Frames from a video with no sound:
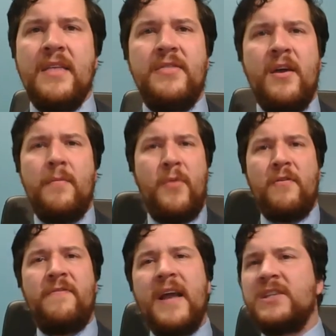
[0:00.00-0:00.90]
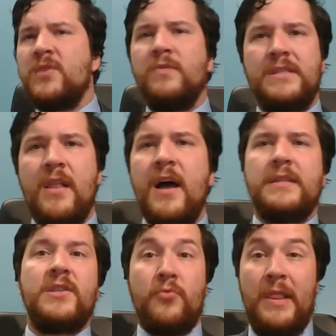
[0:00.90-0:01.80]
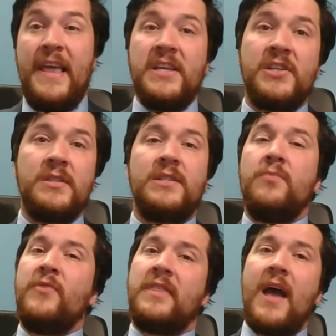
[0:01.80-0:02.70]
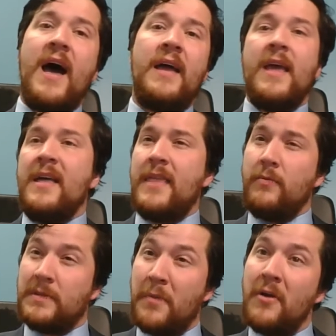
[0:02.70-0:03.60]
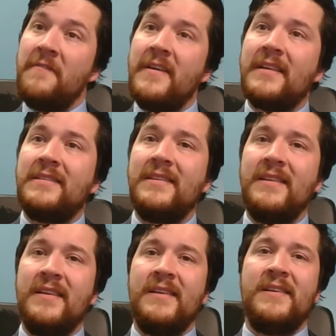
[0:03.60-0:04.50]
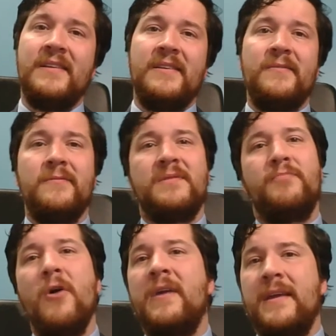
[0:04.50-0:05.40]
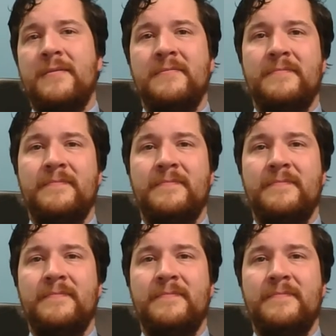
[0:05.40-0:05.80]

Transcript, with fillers: Their perfection was lost. Their relationship with God that was perfect was broken.